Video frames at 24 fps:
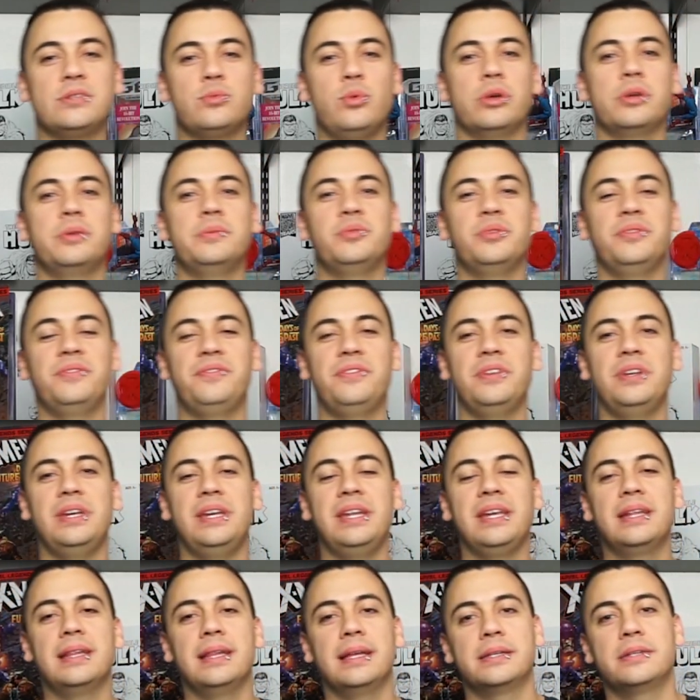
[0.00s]
welcome to Infinity
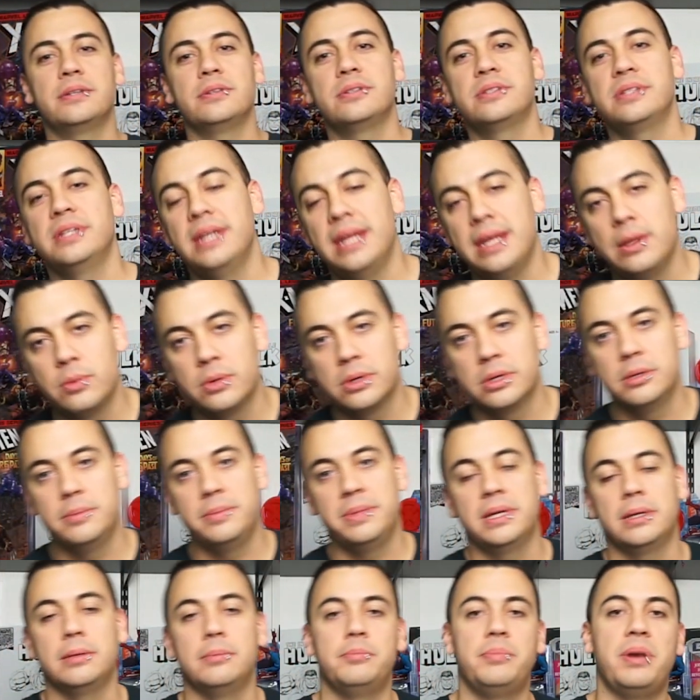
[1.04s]
Collectors. Today we're going to be
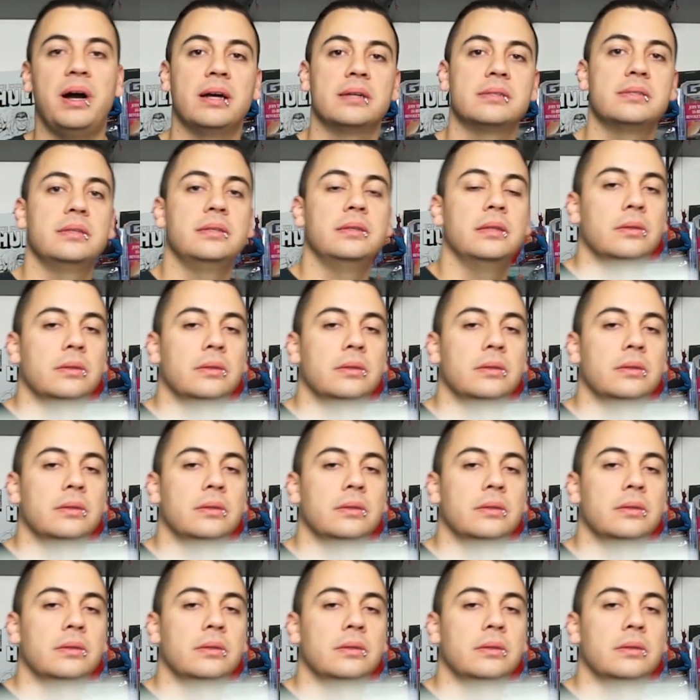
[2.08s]
unboxing the